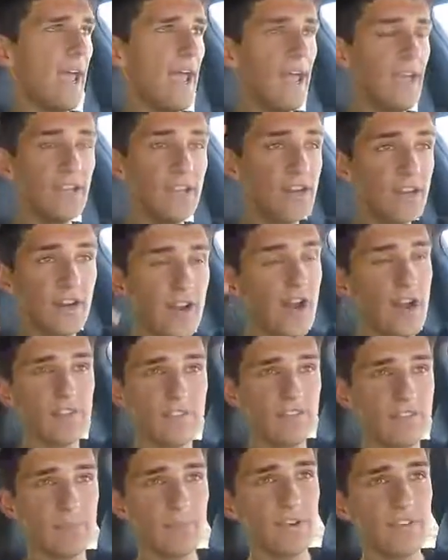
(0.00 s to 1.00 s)
and your
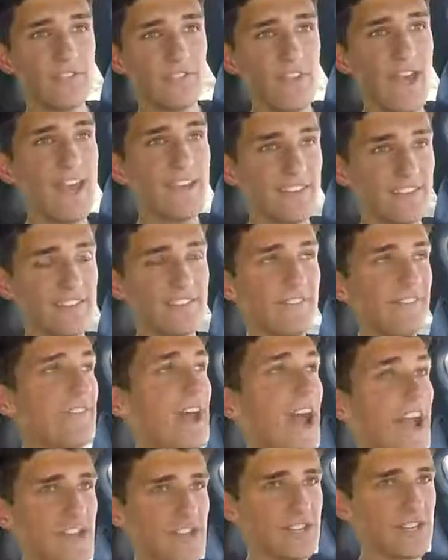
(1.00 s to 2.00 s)
customer
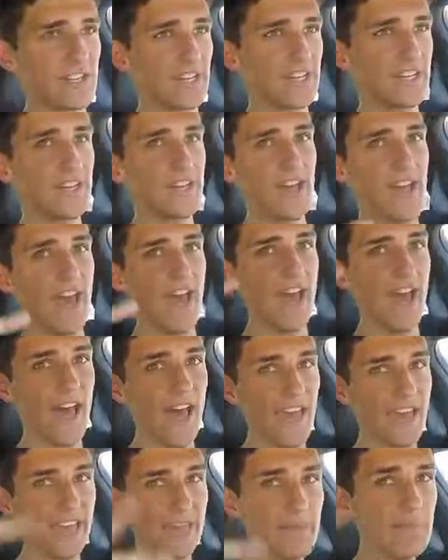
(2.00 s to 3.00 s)
satisfaction.
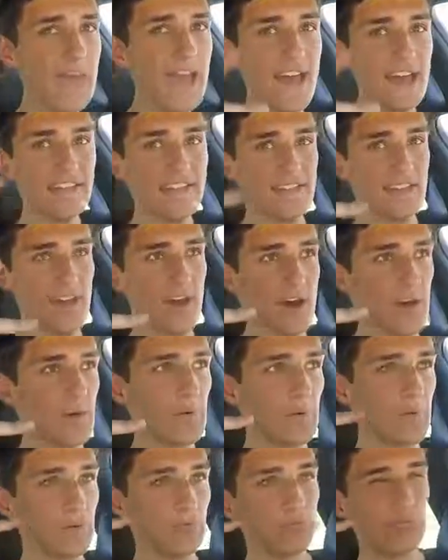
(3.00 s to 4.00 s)
eBay
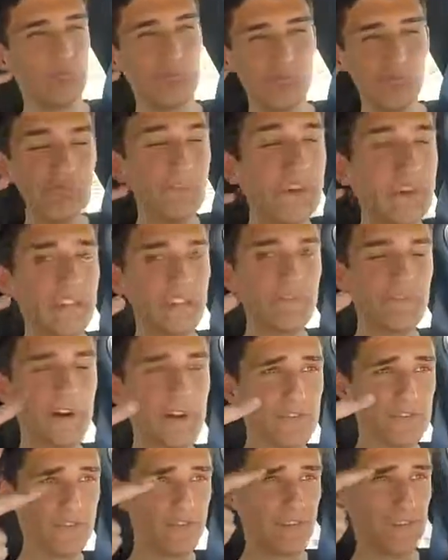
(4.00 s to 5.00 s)
SEO really
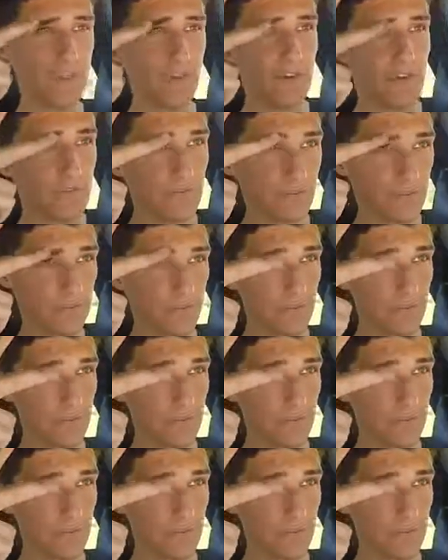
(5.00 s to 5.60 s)
falls into those